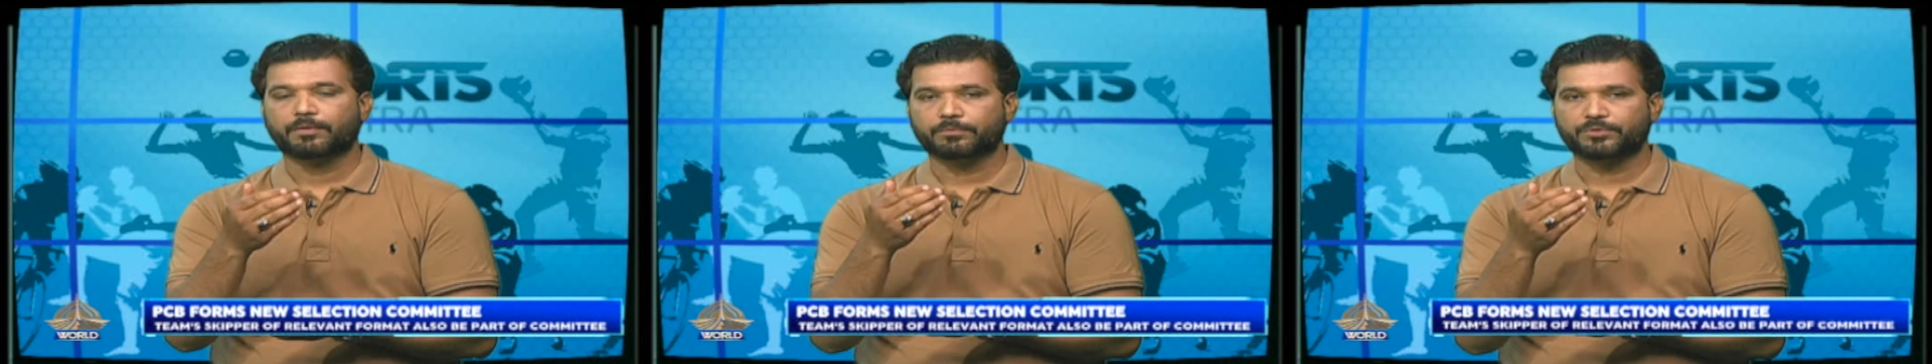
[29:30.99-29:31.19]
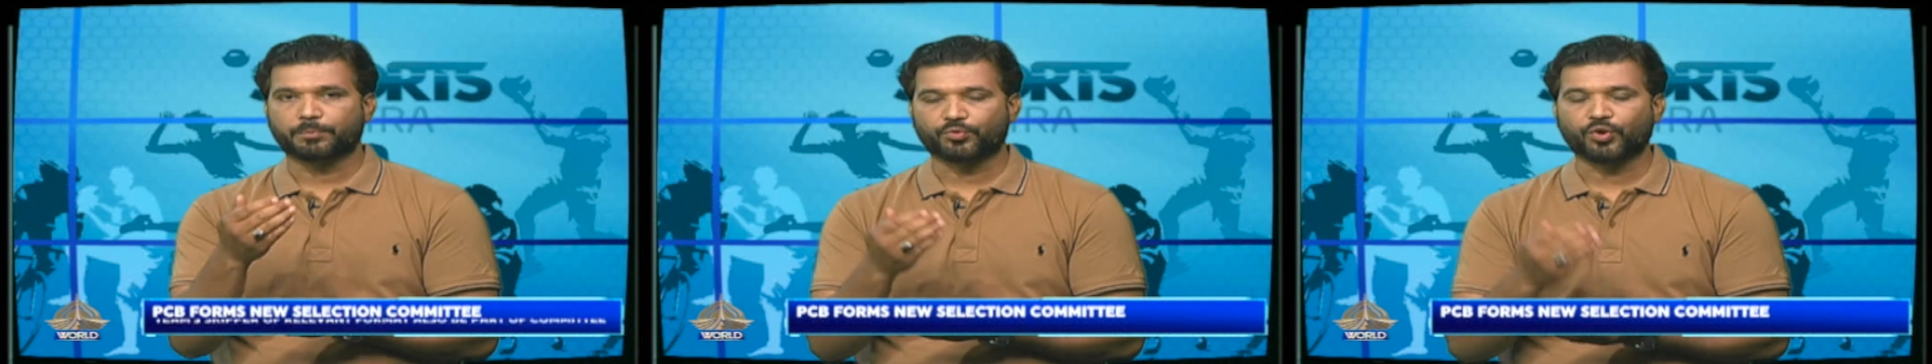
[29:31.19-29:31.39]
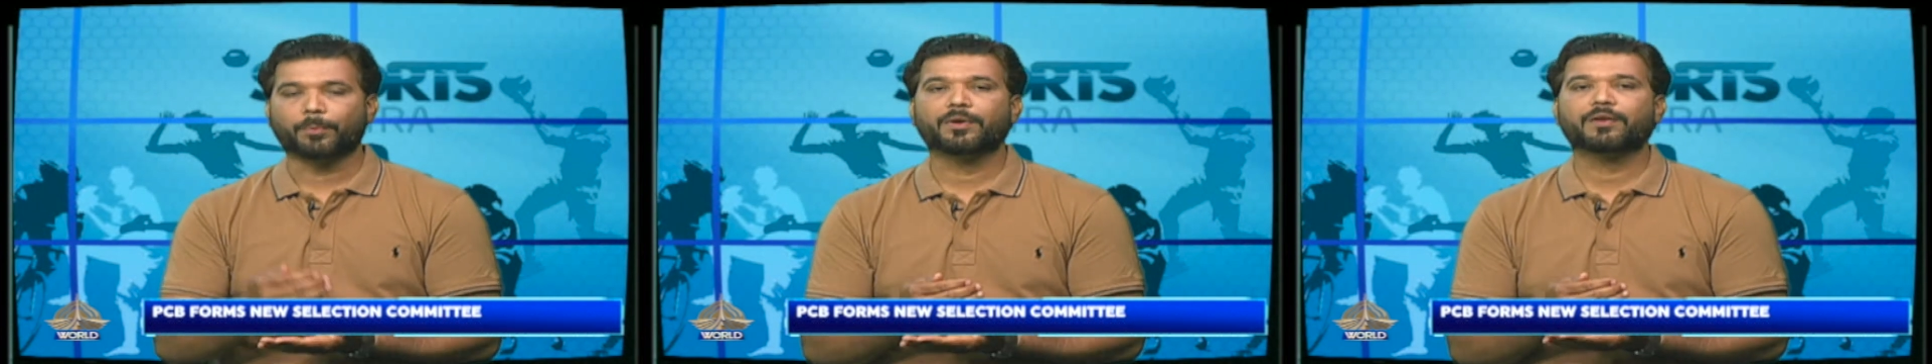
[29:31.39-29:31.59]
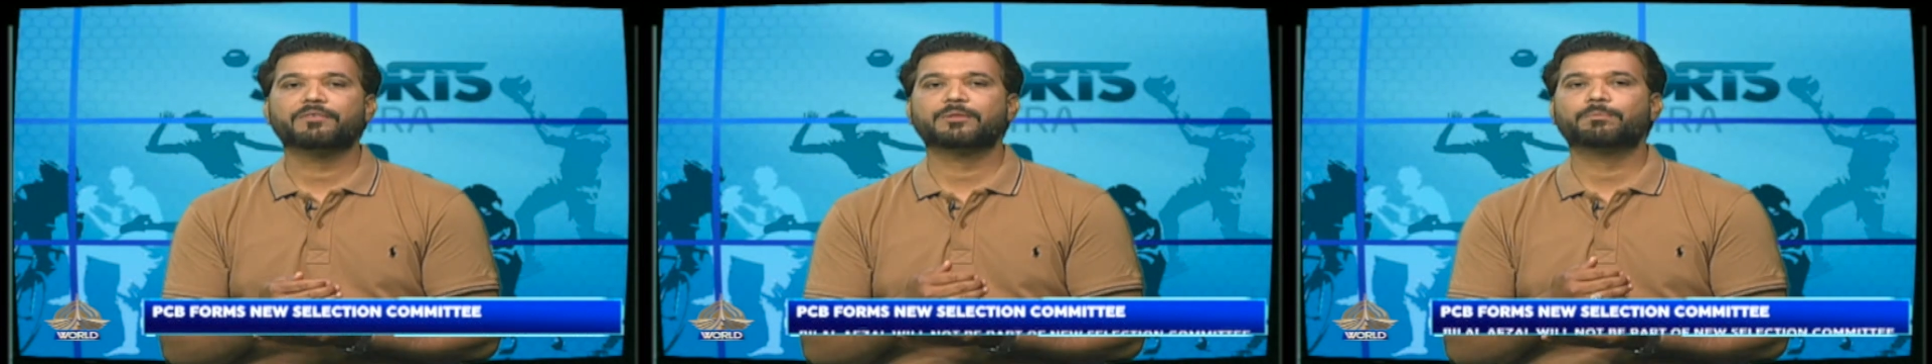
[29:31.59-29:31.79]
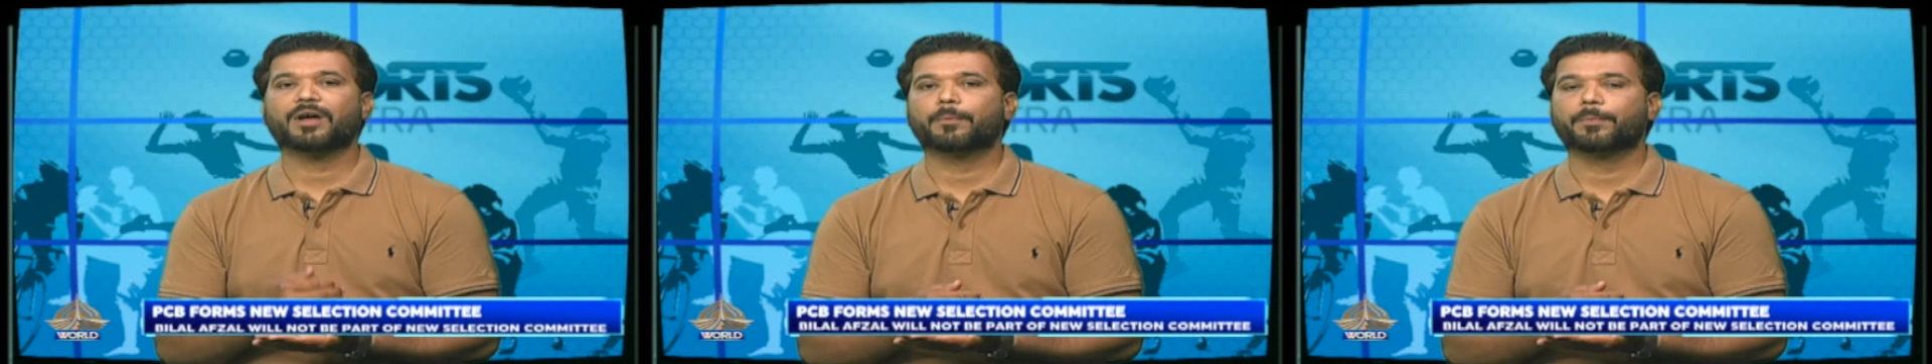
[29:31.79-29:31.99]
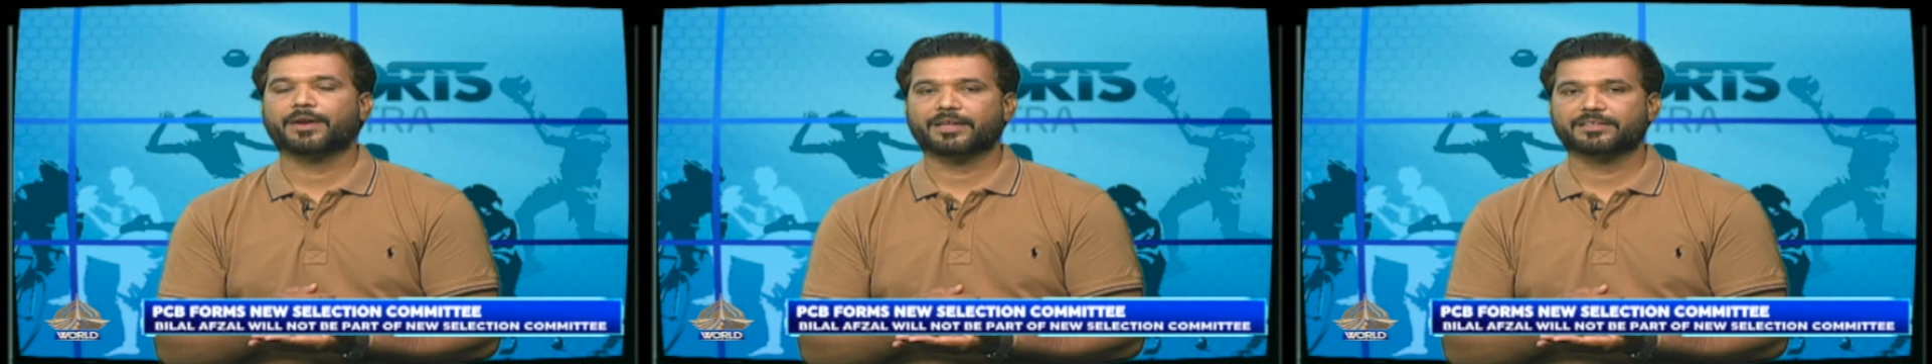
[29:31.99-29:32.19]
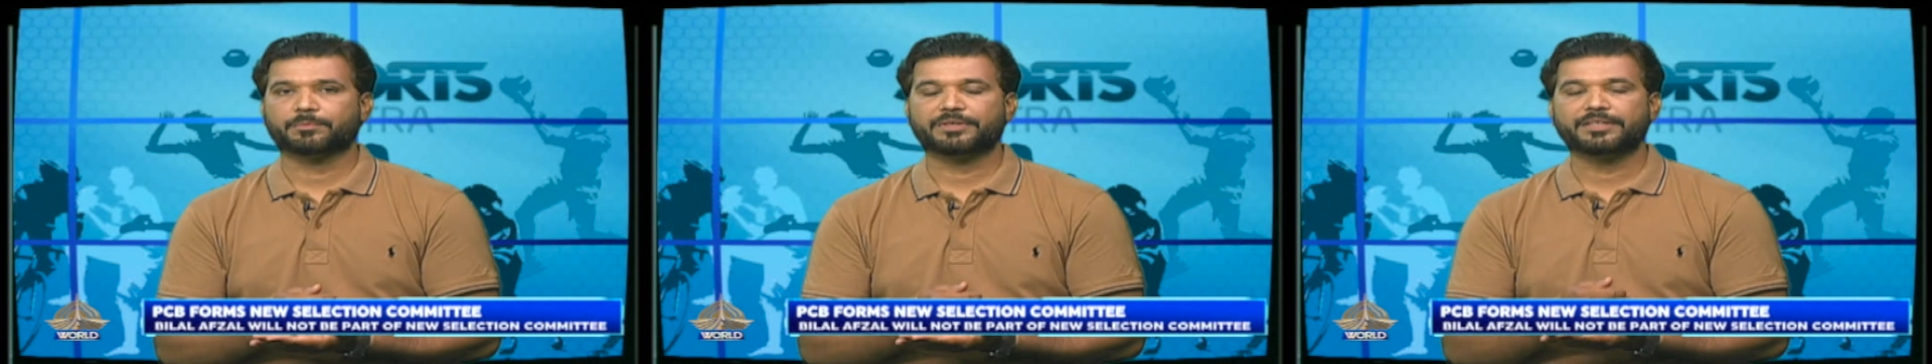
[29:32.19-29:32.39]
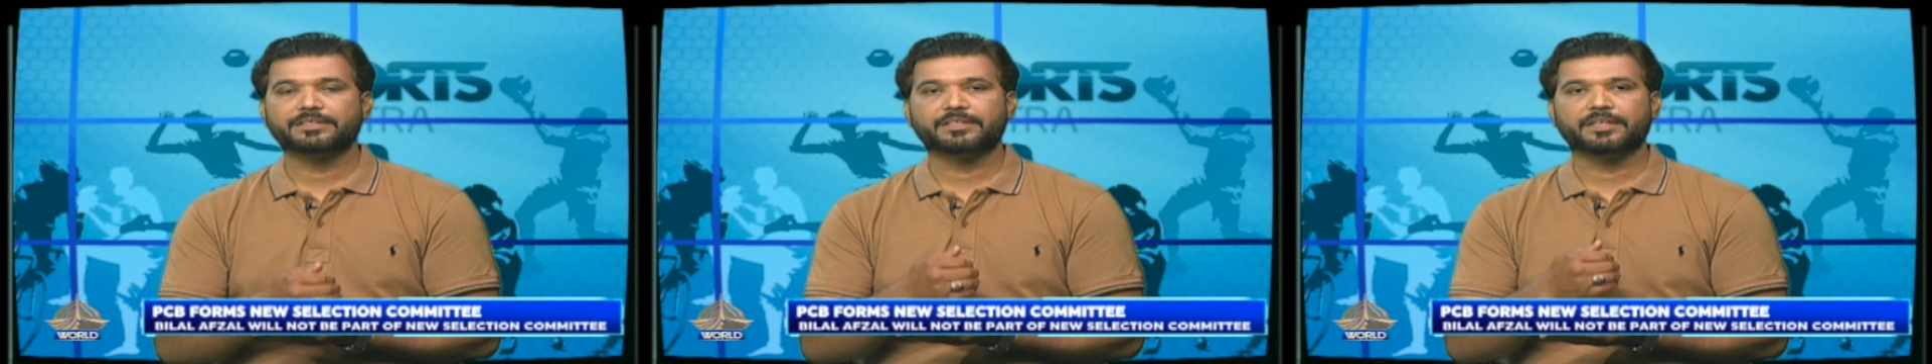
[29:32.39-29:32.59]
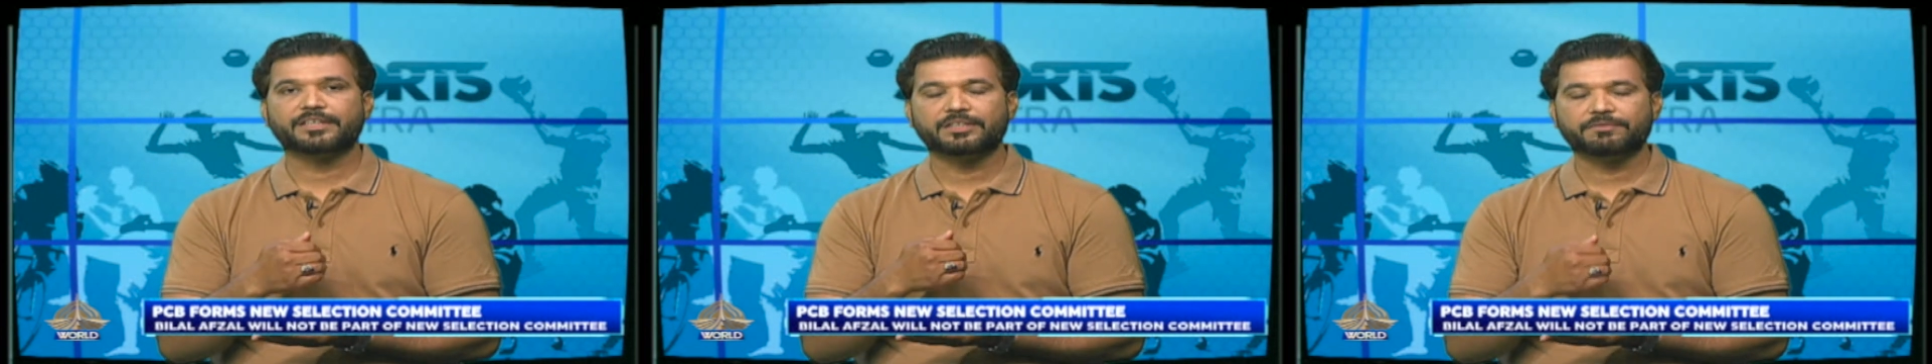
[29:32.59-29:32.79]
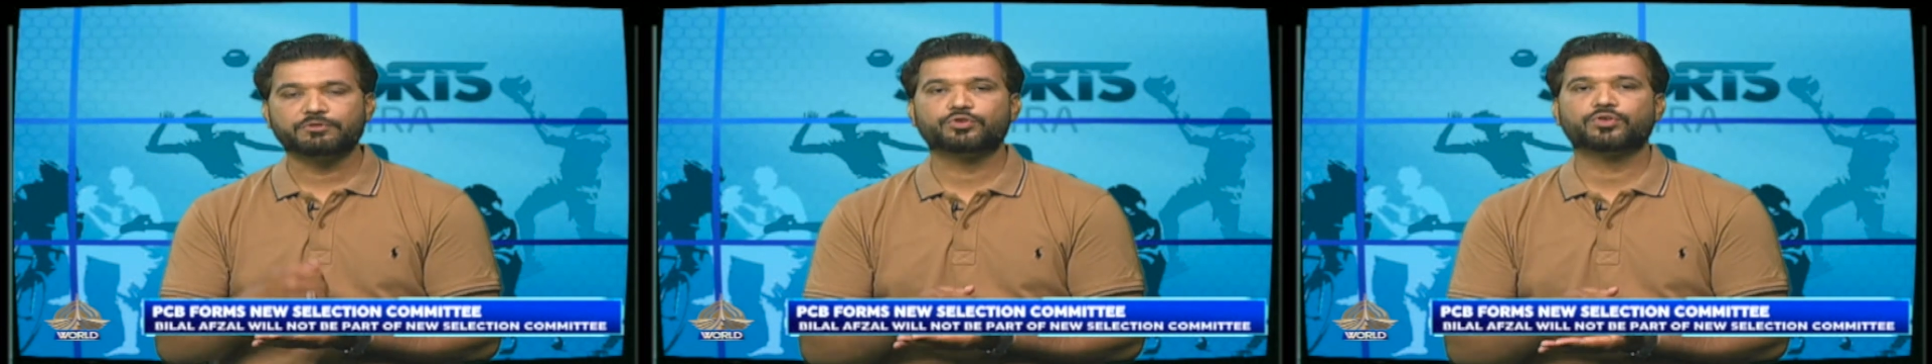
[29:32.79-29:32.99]
The problem with Babar Azam, he is the
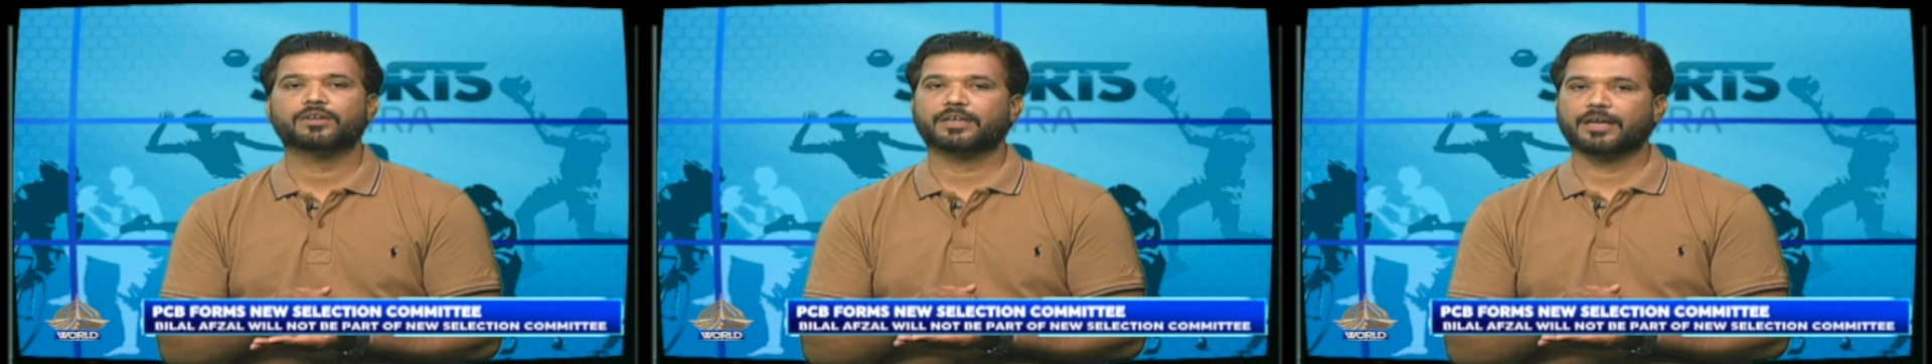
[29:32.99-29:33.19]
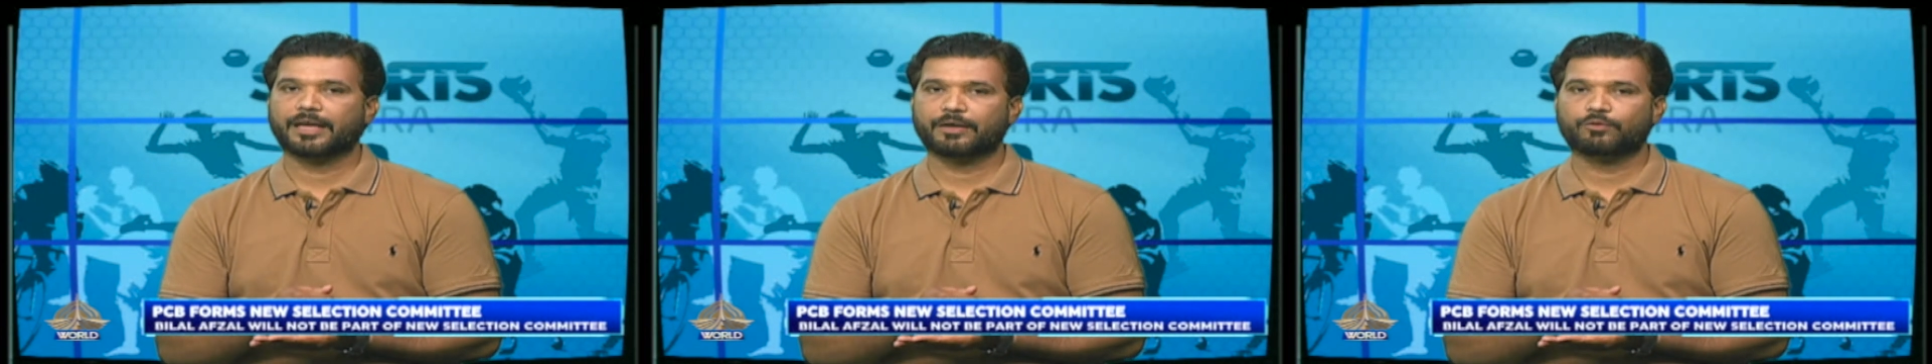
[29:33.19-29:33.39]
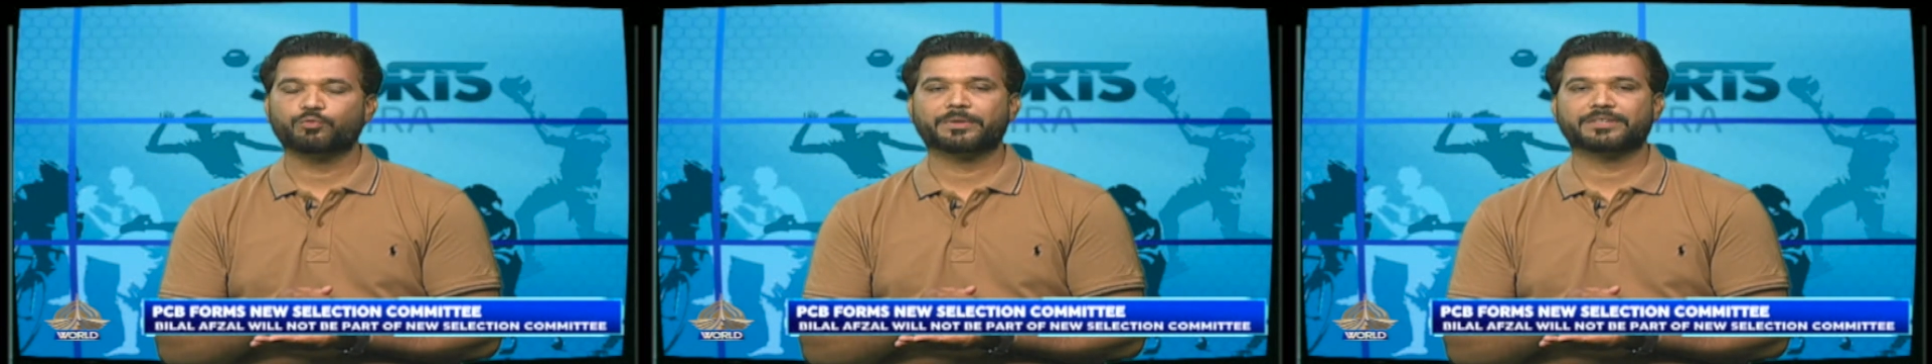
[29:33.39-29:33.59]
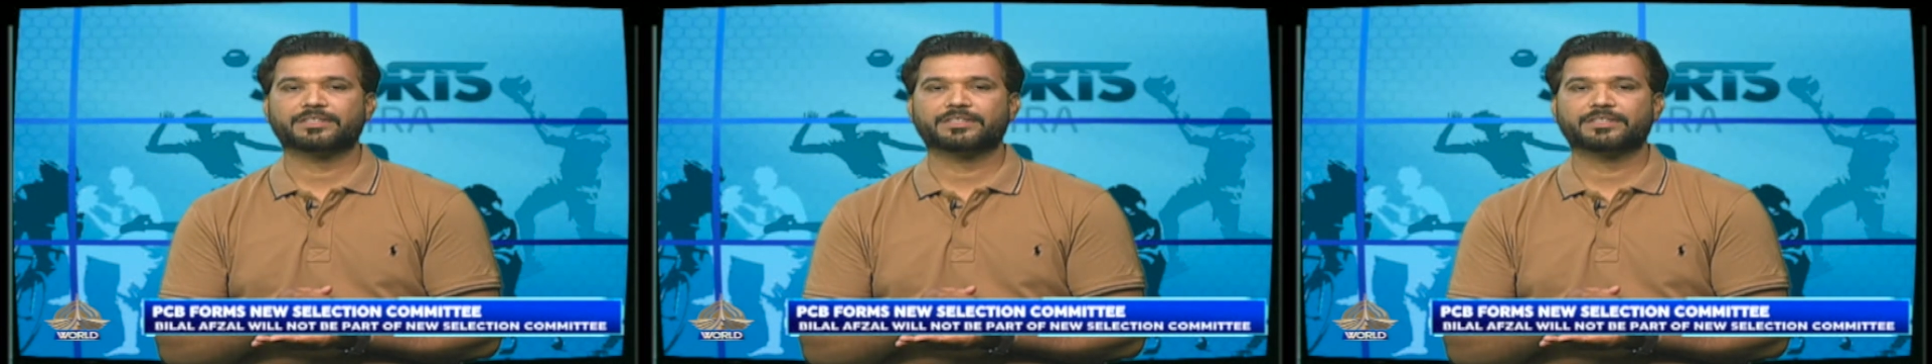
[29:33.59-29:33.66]
individual guy who